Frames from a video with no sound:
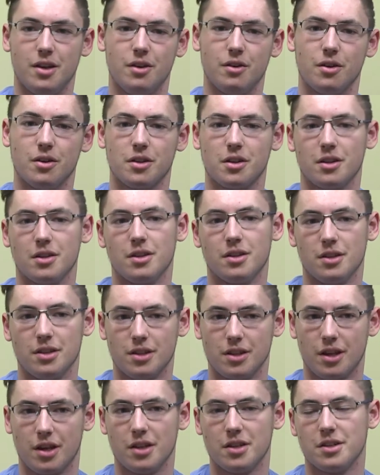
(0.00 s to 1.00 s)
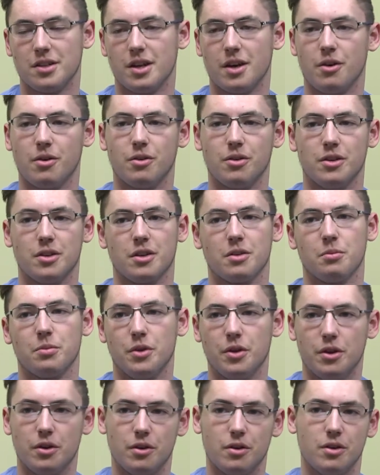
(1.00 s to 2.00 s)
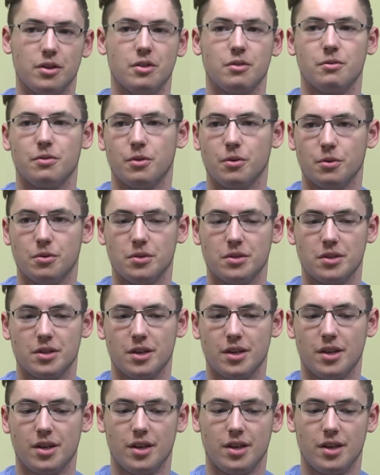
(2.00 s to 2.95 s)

you're on the kids now are on the computer, on the phones,